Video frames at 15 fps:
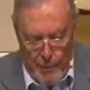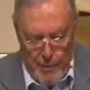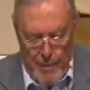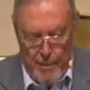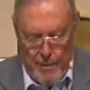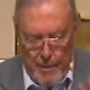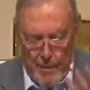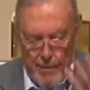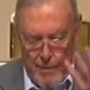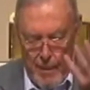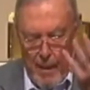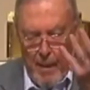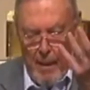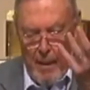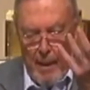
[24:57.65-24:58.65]
Jesus
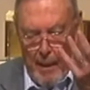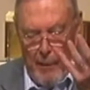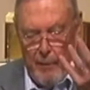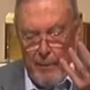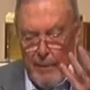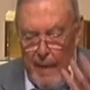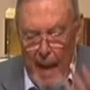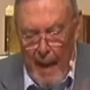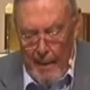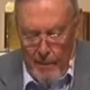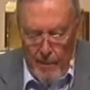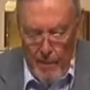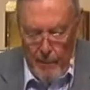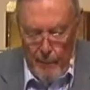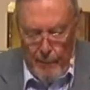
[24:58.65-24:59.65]
is
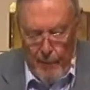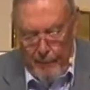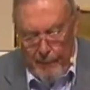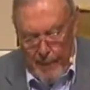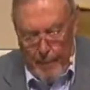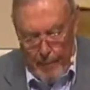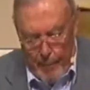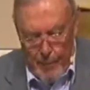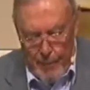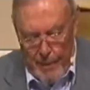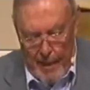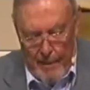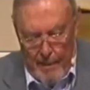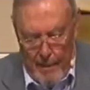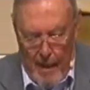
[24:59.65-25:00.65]
not
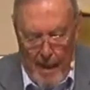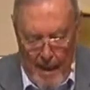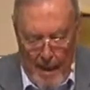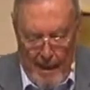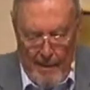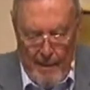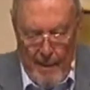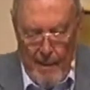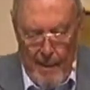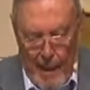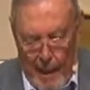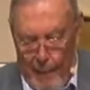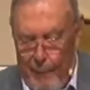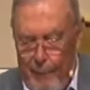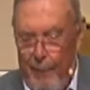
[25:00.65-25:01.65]
50% God
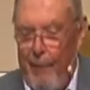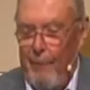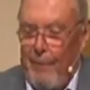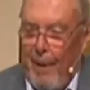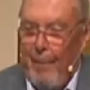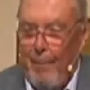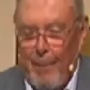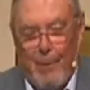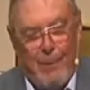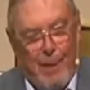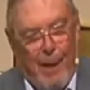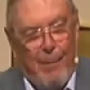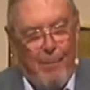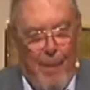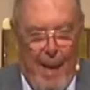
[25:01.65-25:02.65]
and
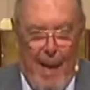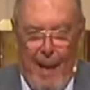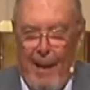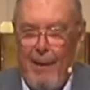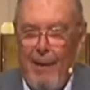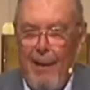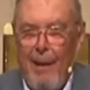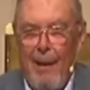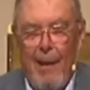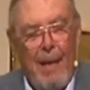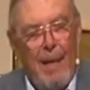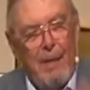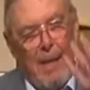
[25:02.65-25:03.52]
50% man. He's